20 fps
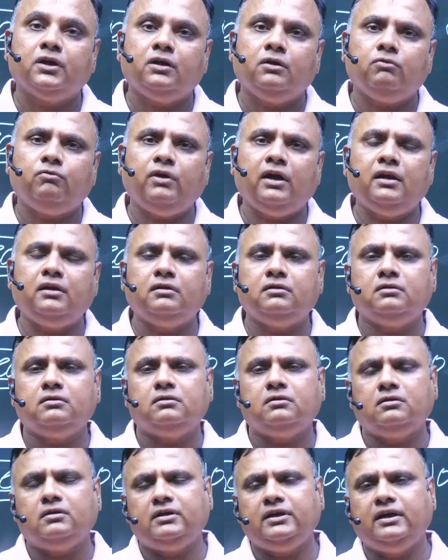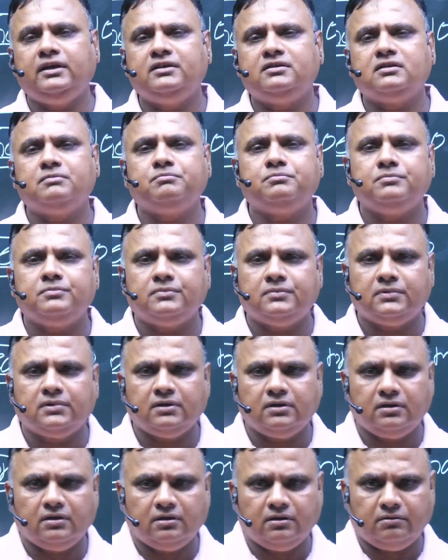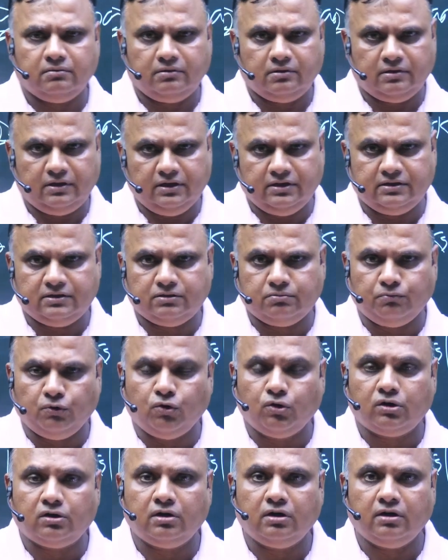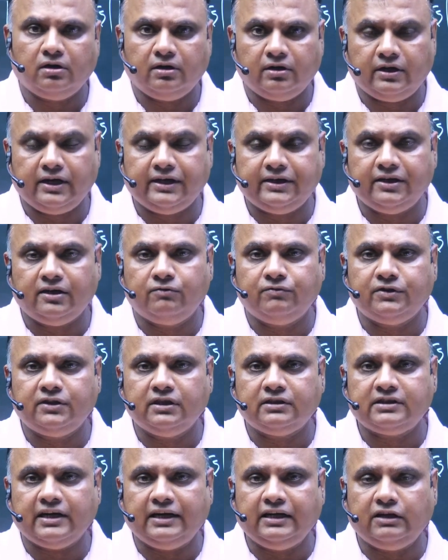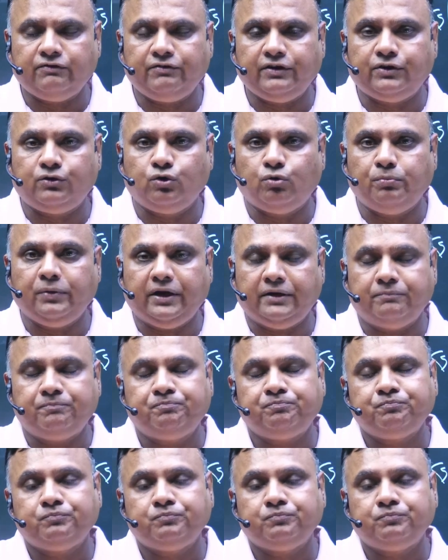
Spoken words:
while realism is more related with the scientific domain.